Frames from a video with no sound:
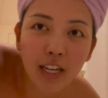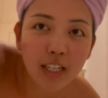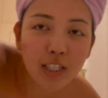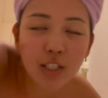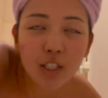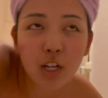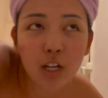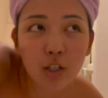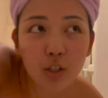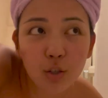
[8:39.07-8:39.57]
It's
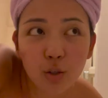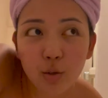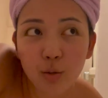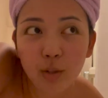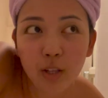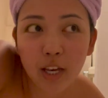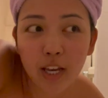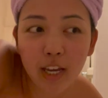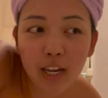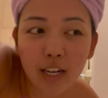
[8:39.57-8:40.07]
not too
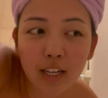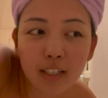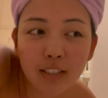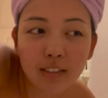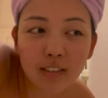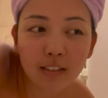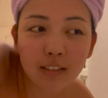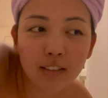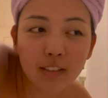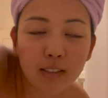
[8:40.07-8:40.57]
late.
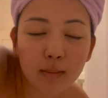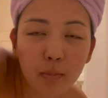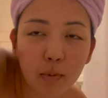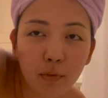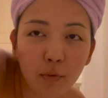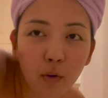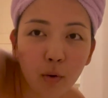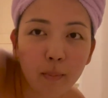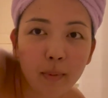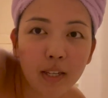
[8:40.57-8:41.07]
It's
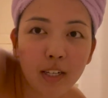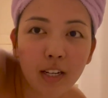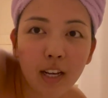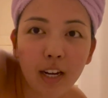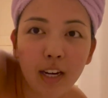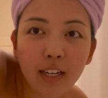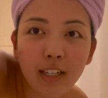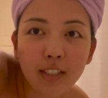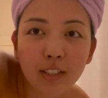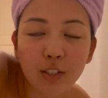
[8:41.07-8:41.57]
before
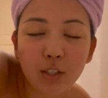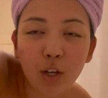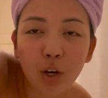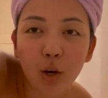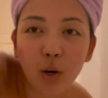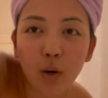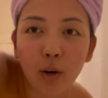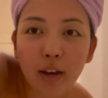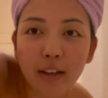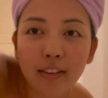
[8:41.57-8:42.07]
midnight.
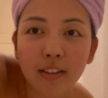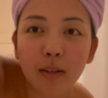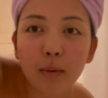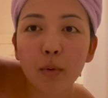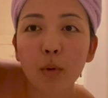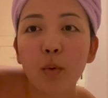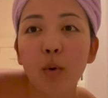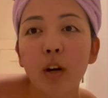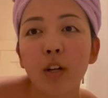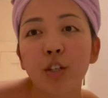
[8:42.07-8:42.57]
So I think I'm
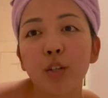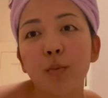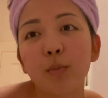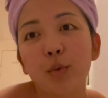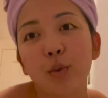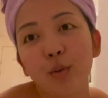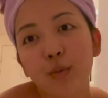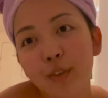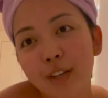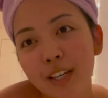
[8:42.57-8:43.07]
gonna watch a
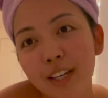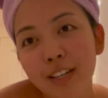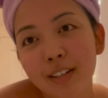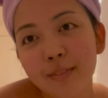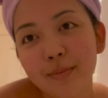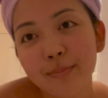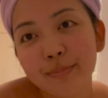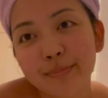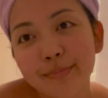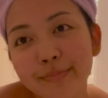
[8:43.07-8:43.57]
movie,
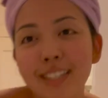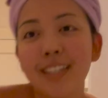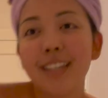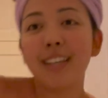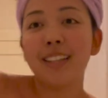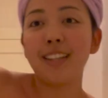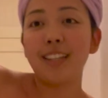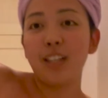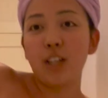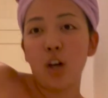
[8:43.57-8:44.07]

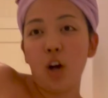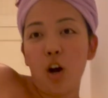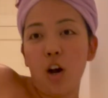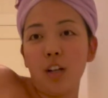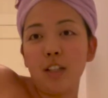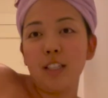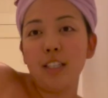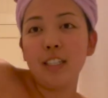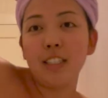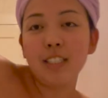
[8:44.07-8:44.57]
then
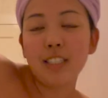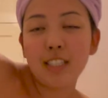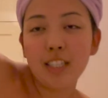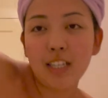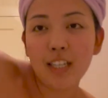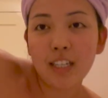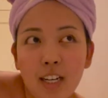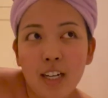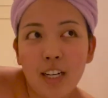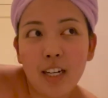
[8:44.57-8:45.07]
call it
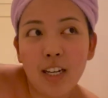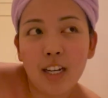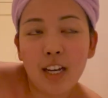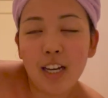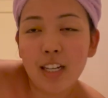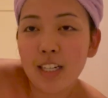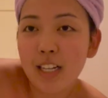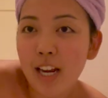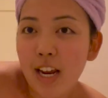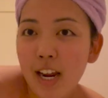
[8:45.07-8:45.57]

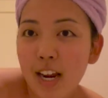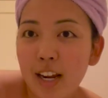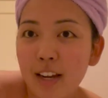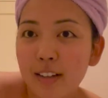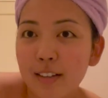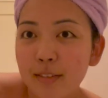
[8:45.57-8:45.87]
a day.